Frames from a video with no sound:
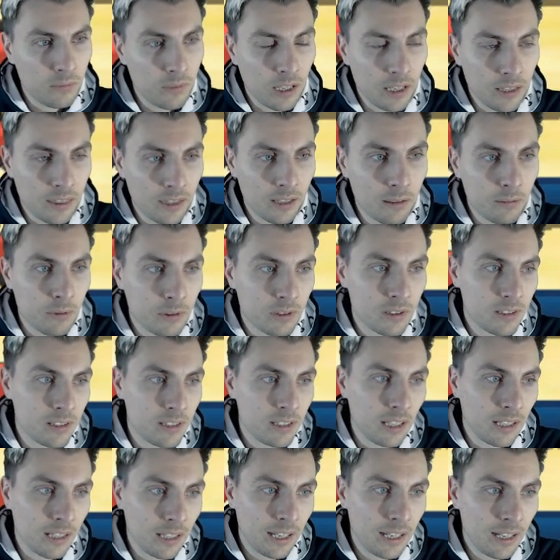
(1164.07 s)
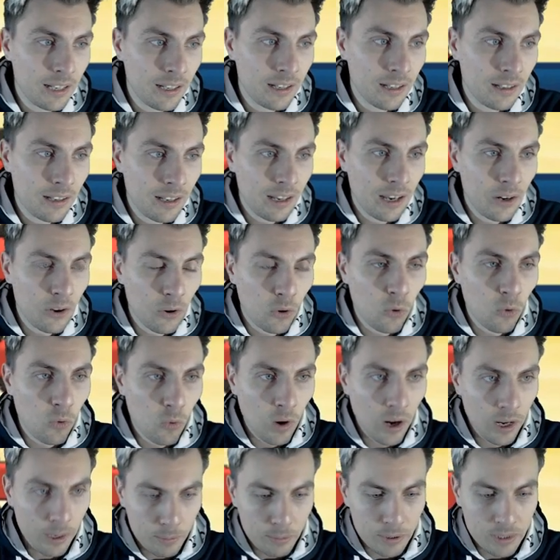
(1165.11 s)
I think we're still in an
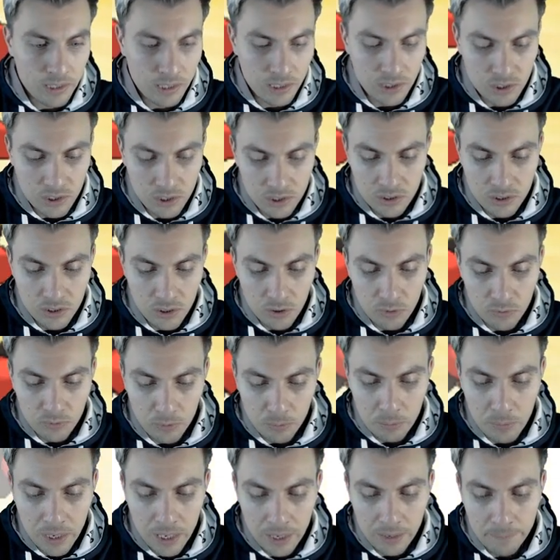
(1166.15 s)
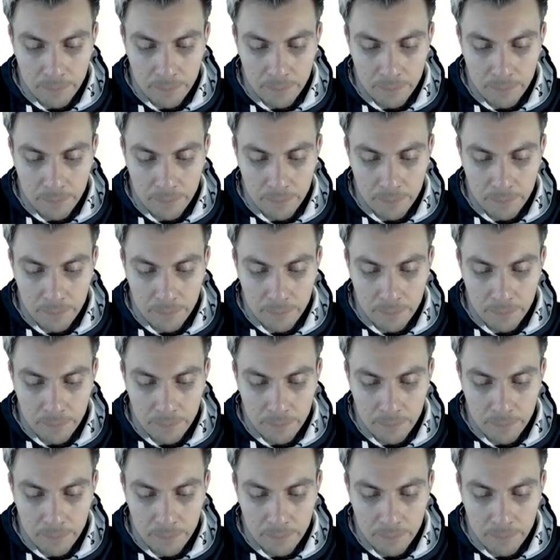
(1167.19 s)
alright position to go from there.